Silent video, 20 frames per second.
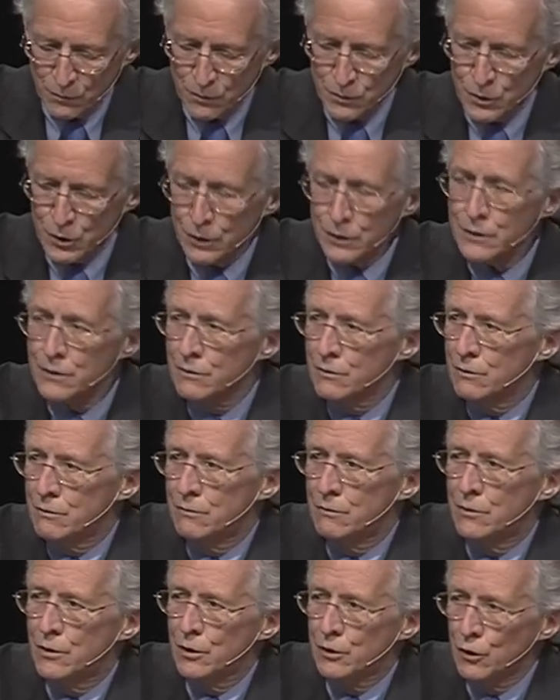Just
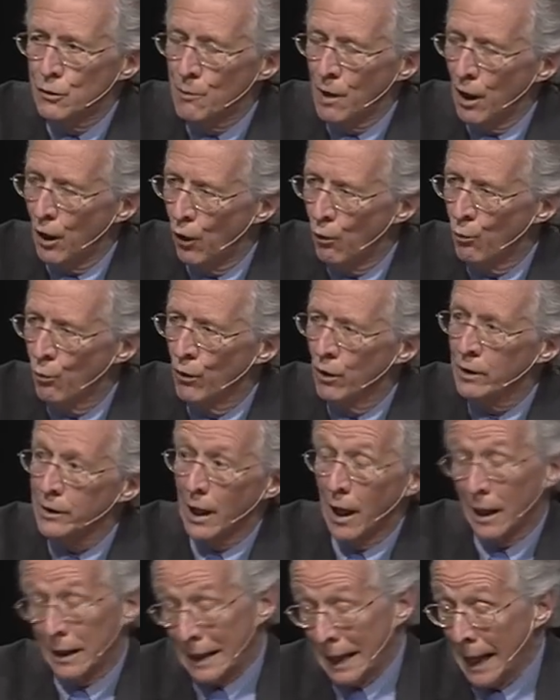to do my homework
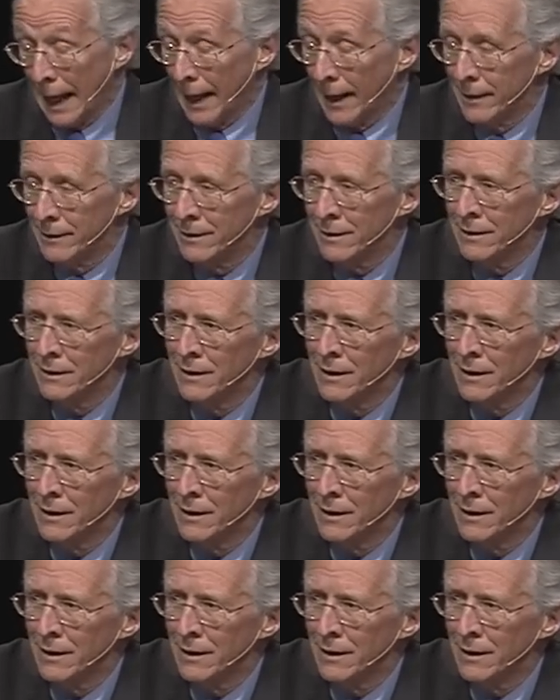again,